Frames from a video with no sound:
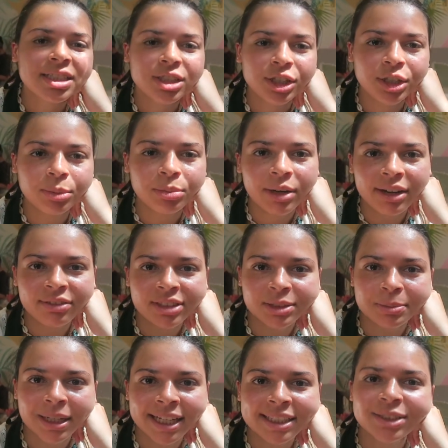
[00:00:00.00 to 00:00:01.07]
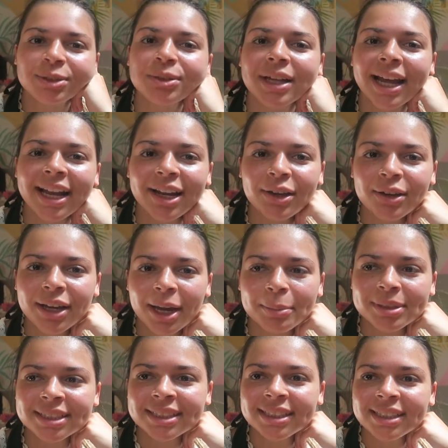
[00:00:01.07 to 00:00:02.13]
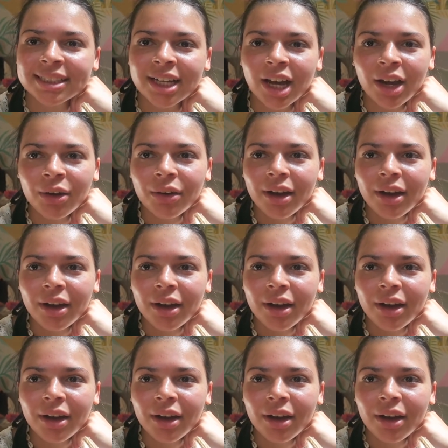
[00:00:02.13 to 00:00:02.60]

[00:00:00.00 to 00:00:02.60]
cute breakfast place called Hello Cappuccino,